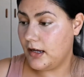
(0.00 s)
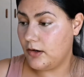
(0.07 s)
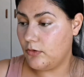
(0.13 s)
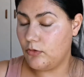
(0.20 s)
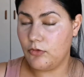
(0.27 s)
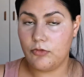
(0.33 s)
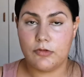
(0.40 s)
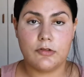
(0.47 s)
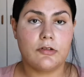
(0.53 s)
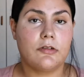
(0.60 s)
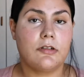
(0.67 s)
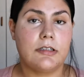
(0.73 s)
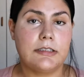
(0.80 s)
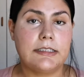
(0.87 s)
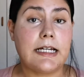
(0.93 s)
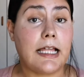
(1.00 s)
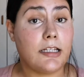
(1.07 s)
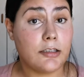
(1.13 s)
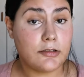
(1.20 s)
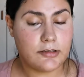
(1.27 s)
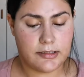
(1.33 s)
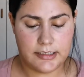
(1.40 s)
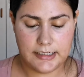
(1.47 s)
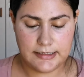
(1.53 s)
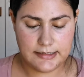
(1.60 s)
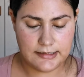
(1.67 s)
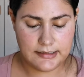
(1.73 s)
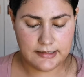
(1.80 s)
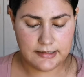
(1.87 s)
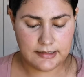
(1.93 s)
or color
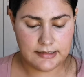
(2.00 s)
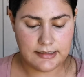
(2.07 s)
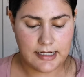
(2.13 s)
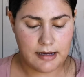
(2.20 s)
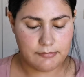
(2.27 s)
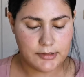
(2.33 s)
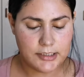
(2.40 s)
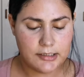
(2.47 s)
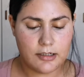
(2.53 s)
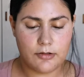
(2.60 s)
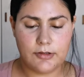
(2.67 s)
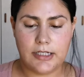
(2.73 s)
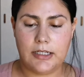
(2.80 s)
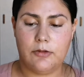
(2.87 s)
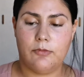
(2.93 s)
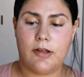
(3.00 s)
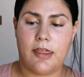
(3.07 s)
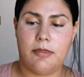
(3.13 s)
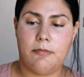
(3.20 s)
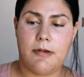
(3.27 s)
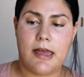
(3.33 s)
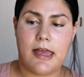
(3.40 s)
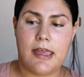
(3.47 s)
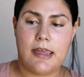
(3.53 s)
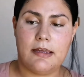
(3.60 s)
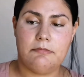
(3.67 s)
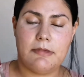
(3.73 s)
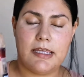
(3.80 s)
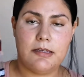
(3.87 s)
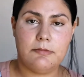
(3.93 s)
corrected. Now I'm gonna go in with my
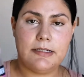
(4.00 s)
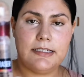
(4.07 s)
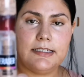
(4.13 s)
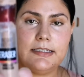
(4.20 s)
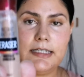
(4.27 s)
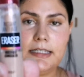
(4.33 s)
Maybelline